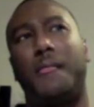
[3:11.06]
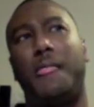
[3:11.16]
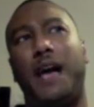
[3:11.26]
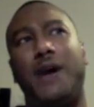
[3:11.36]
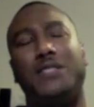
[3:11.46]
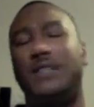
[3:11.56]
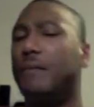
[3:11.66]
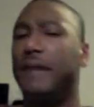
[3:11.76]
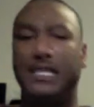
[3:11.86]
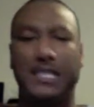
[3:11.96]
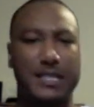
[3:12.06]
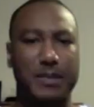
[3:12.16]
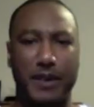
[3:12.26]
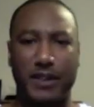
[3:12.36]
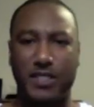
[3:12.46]
That was an amazing
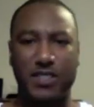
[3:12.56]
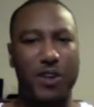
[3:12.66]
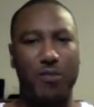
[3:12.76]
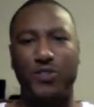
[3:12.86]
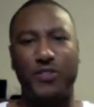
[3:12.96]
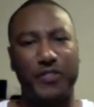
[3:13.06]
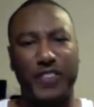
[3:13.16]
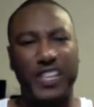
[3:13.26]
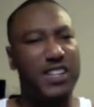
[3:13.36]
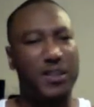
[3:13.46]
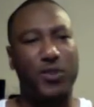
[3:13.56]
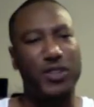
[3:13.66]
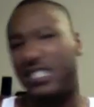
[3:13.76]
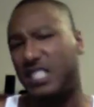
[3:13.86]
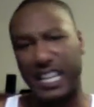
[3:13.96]
experience. You could almost feel them on
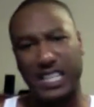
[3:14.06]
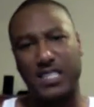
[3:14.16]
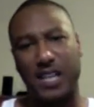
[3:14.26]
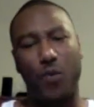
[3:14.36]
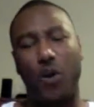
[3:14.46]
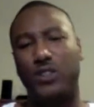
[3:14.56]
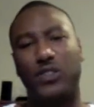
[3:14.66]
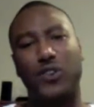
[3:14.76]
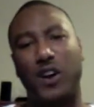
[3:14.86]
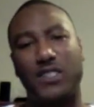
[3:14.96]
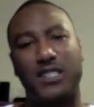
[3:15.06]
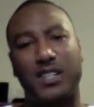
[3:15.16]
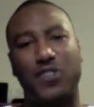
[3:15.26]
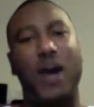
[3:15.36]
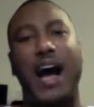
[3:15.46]
the stage as I walked across, and the
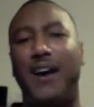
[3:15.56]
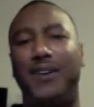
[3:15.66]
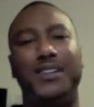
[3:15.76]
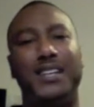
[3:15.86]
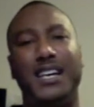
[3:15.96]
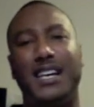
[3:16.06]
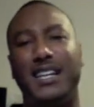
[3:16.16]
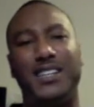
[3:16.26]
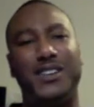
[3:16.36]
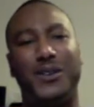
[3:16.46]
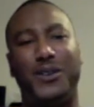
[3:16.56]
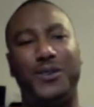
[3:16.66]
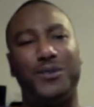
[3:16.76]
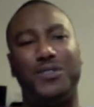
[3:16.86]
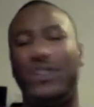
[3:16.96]
crowd,
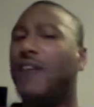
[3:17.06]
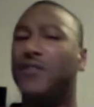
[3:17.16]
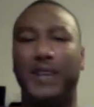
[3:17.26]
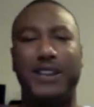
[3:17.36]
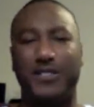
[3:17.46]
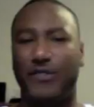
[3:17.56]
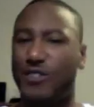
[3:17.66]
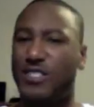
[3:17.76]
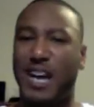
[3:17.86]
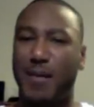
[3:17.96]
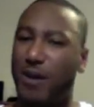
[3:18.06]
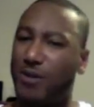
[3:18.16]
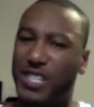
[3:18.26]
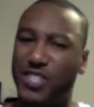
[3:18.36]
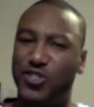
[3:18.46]
loved me. That was the first time I
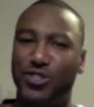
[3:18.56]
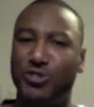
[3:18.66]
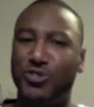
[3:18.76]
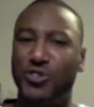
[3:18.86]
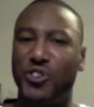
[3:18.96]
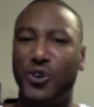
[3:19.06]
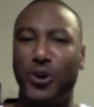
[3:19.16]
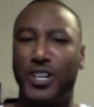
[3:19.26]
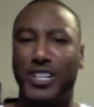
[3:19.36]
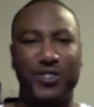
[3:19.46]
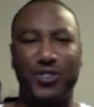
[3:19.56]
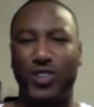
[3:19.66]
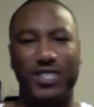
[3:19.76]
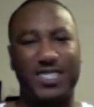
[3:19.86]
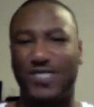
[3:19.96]
was introduced to New York, and New
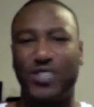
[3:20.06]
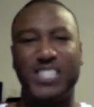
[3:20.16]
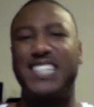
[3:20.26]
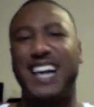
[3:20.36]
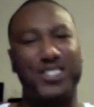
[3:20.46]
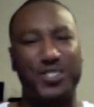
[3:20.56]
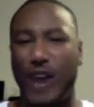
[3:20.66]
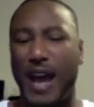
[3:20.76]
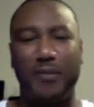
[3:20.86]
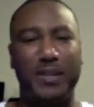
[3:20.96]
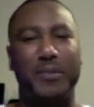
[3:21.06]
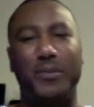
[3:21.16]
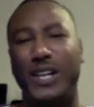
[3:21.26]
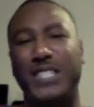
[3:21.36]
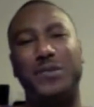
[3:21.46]
York just reached out and grabbed me and
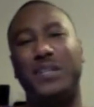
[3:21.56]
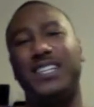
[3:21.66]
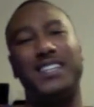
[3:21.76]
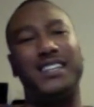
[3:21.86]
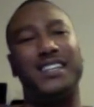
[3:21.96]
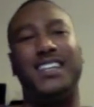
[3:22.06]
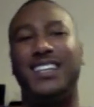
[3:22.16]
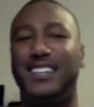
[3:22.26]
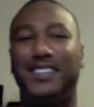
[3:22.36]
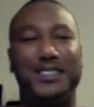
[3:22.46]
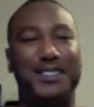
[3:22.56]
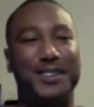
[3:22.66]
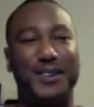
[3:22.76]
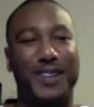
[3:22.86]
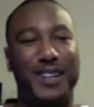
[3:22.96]
embraced me, and
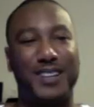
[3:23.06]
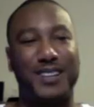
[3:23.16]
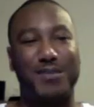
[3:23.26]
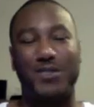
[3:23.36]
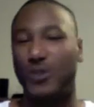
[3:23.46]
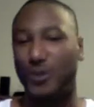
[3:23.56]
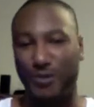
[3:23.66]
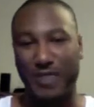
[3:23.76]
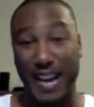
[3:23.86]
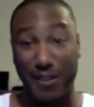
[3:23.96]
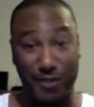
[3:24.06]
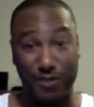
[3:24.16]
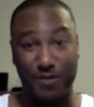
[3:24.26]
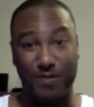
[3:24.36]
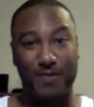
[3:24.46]
I'm so thankful,
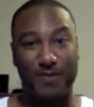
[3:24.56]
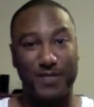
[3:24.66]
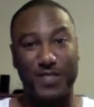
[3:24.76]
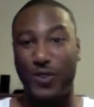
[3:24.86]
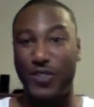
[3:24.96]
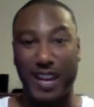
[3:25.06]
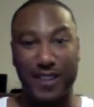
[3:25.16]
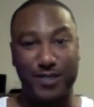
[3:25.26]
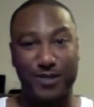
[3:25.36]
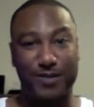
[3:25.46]
so thankful.